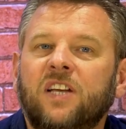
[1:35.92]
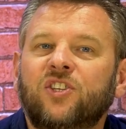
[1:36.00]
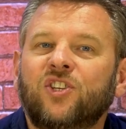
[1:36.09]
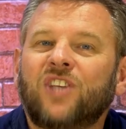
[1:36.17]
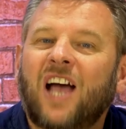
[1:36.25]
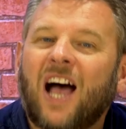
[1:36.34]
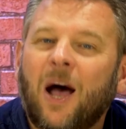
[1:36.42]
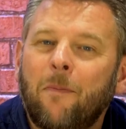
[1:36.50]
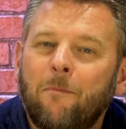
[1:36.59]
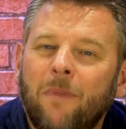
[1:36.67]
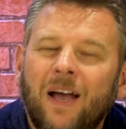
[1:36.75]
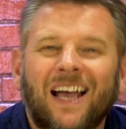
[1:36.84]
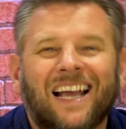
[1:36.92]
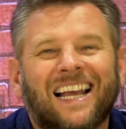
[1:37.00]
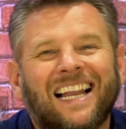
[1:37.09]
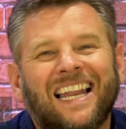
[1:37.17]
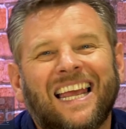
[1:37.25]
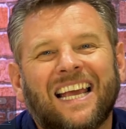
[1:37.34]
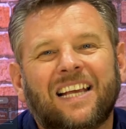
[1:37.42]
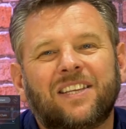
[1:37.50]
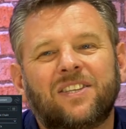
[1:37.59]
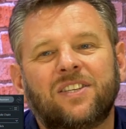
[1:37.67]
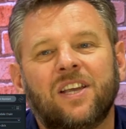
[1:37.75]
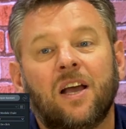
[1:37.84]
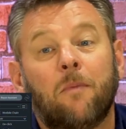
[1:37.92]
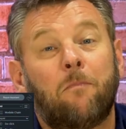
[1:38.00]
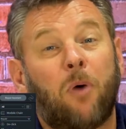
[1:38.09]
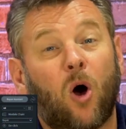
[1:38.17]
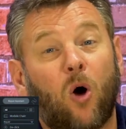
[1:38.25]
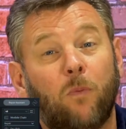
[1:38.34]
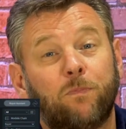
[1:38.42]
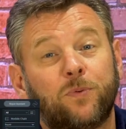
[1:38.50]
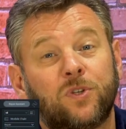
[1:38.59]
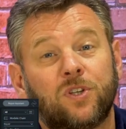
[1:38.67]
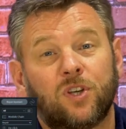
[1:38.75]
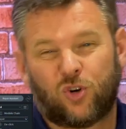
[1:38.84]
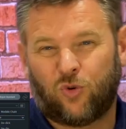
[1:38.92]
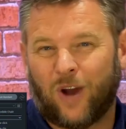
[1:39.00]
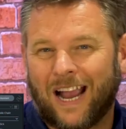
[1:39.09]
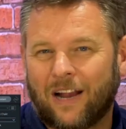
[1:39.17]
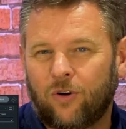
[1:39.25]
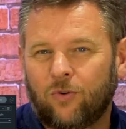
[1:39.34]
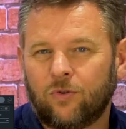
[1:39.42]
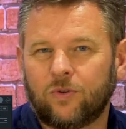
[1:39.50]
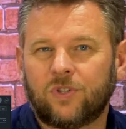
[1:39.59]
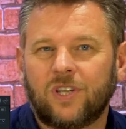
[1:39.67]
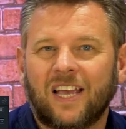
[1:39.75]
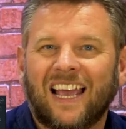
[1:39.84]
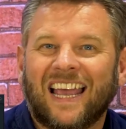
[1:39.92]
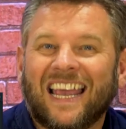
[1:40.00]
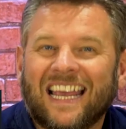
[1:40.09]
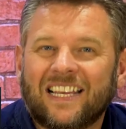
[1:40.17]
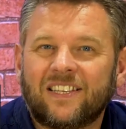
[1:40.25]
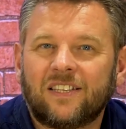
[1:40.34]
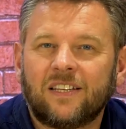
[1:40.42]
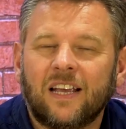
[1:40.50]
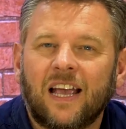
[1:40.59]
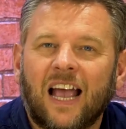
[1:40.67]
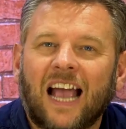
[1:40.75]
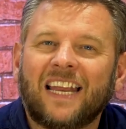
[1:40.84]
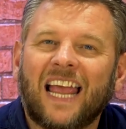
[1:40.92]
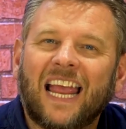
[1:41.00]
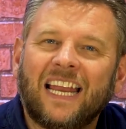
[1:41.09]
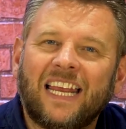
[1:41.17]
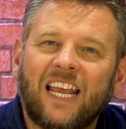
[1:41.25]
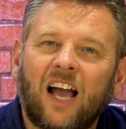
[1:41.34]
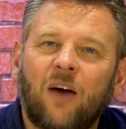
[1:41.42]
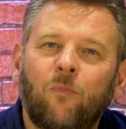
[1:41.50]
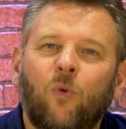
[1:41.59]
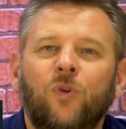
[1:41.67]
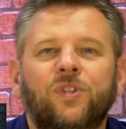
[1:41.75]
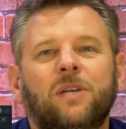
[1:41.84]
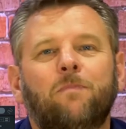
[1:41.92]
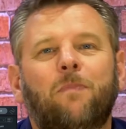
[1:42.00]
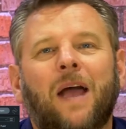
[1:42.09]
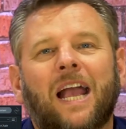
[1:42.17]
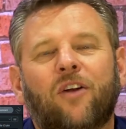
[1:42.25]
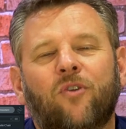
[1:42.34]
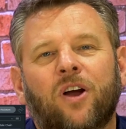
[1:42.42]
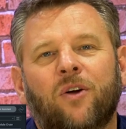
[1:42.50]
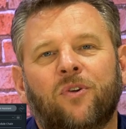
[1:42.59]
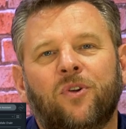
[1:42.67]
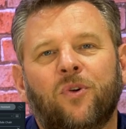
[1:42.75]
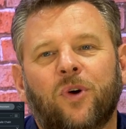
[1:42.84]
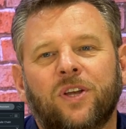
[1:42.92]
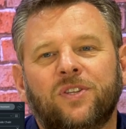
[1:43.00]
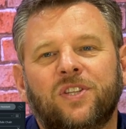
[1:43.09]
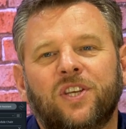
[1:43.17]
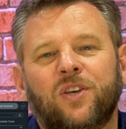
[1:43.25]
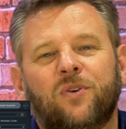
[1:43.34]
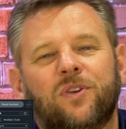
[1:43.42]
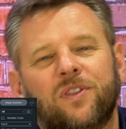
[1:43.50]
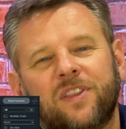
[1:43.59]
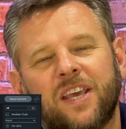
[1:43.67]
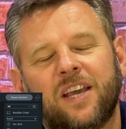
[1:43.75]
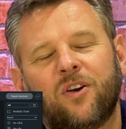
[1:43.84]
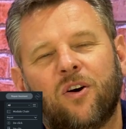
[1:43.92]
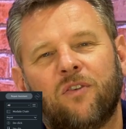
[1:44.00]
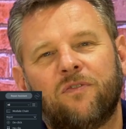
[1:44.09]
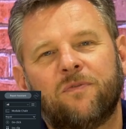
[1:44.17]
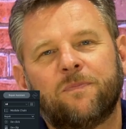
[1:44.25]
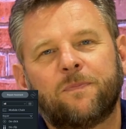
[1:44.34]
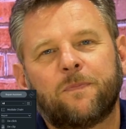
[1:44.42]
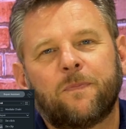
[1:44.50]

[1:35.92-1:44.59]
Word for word: such as hum, clicks, pops, crackles, hiss, and any unwanted background noise that you can think of.